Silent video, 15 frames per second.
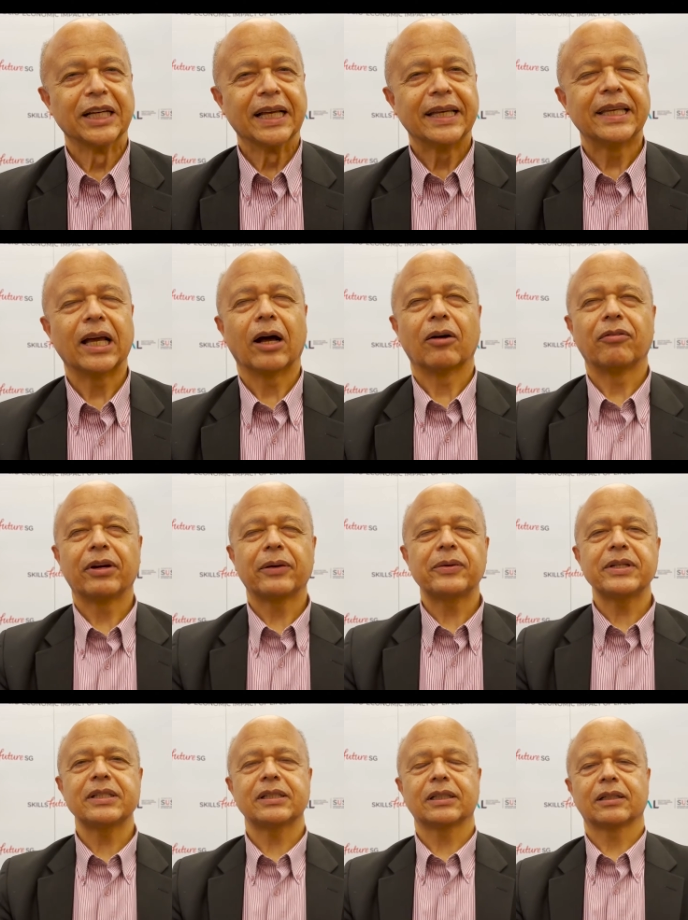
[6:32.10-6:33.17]
Yeah, there
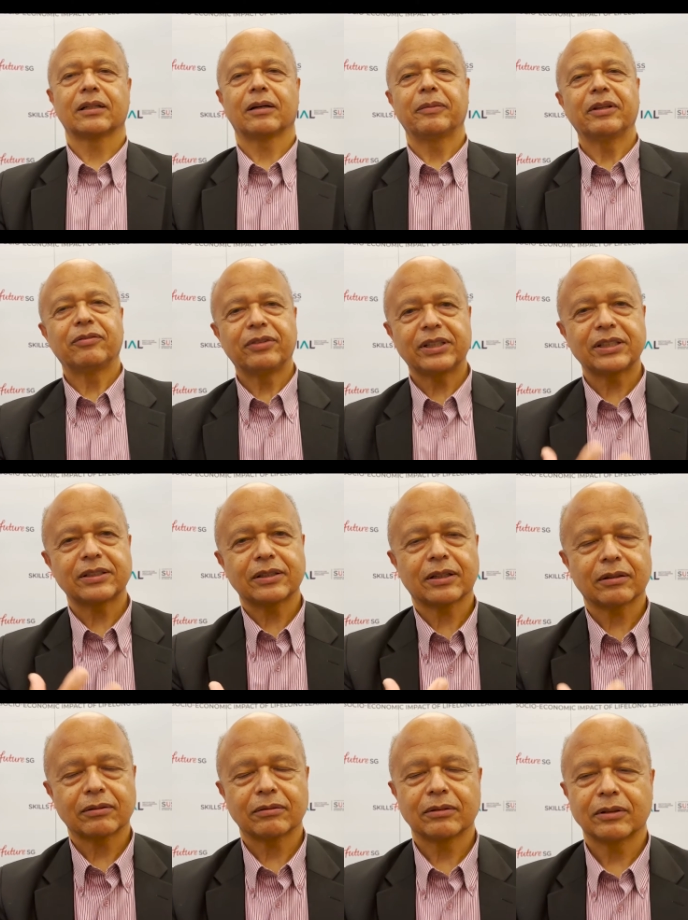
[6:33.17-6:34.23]
is, this
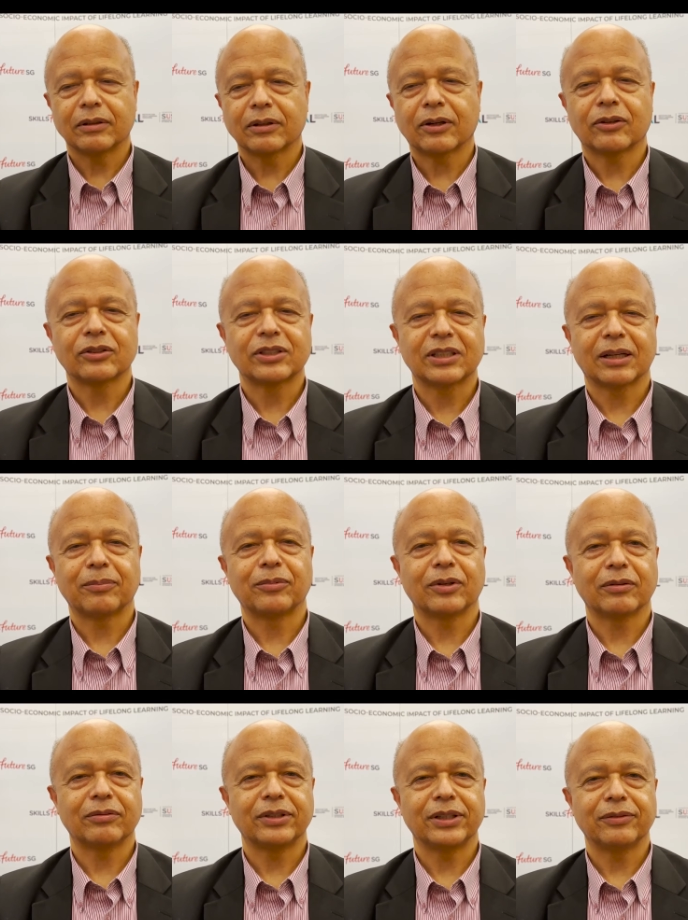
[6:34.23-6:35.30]
concept of
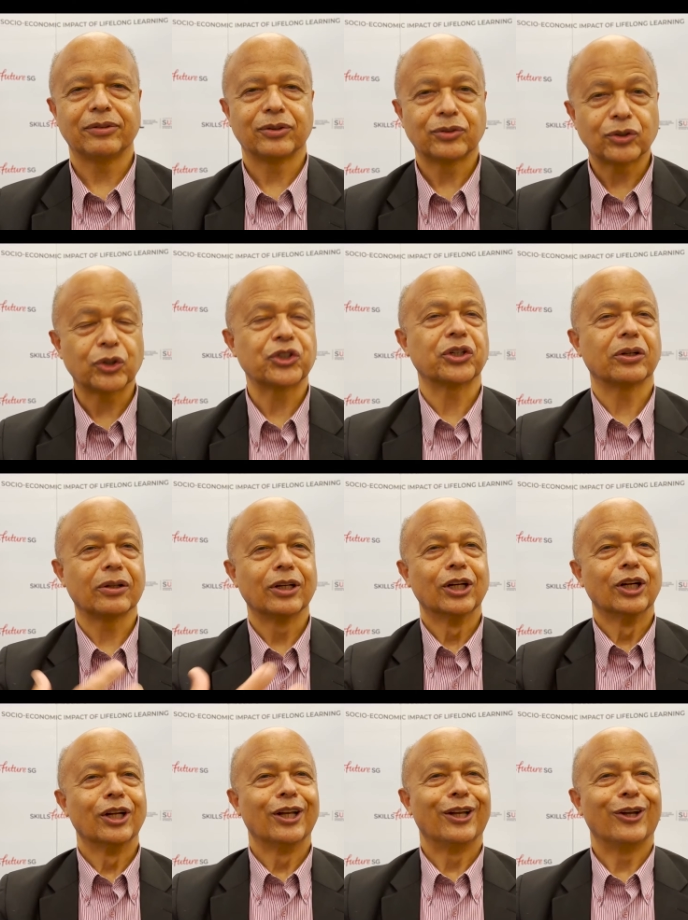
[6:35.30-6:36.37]
the social
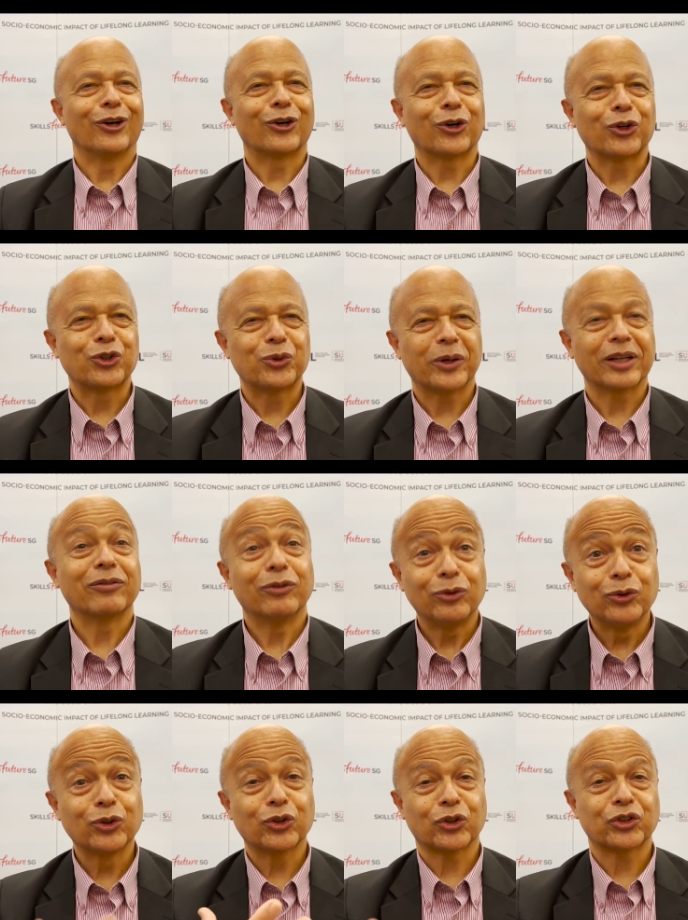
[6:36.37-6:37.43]
contract, the
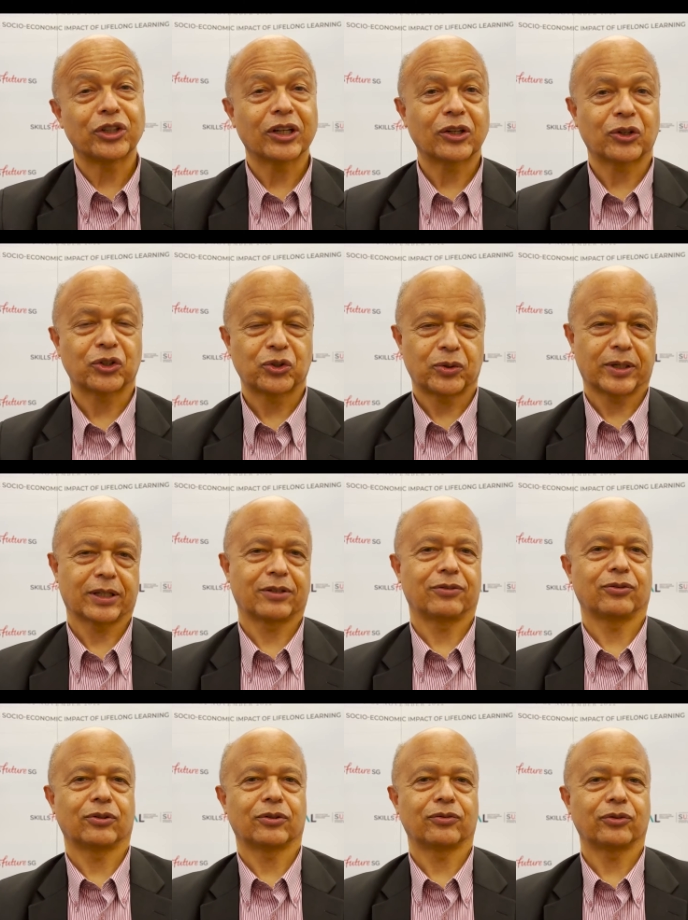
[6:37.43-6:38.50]
new social contract
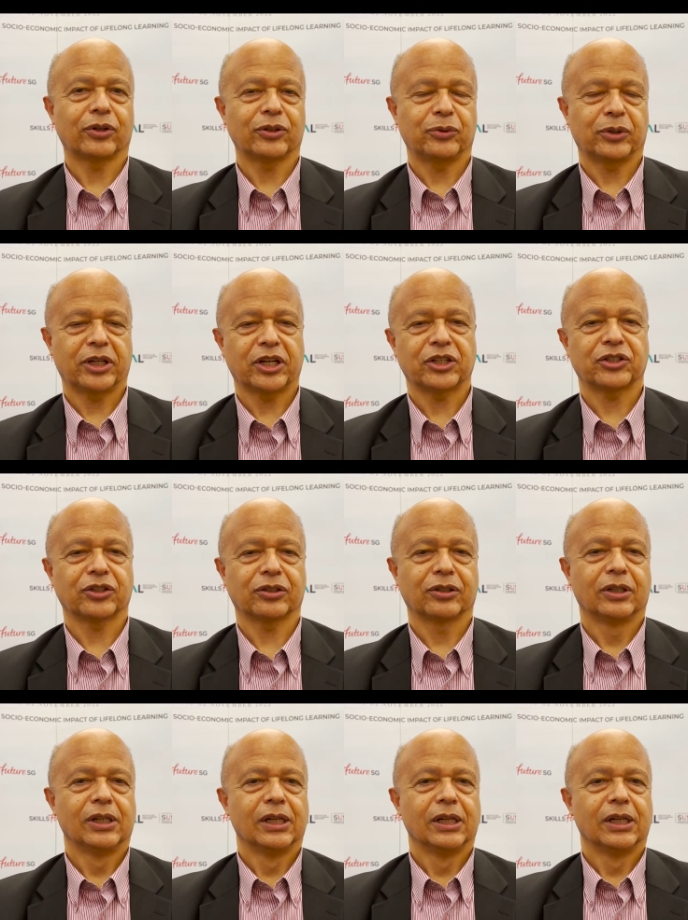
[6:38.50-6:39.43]
for education,